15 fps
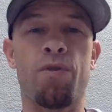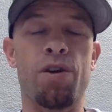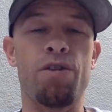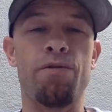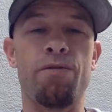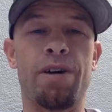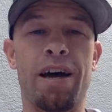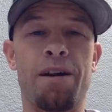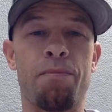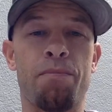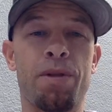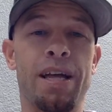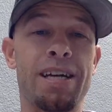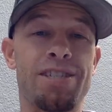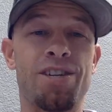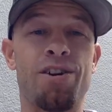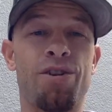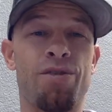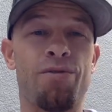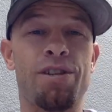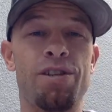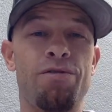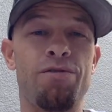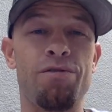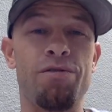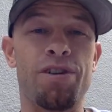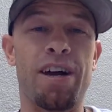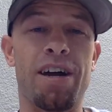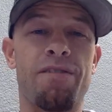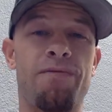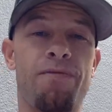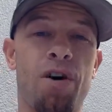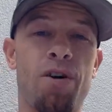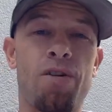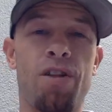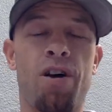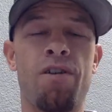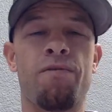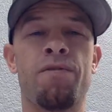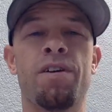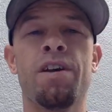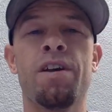where you kind of plateau and you kind of fall off.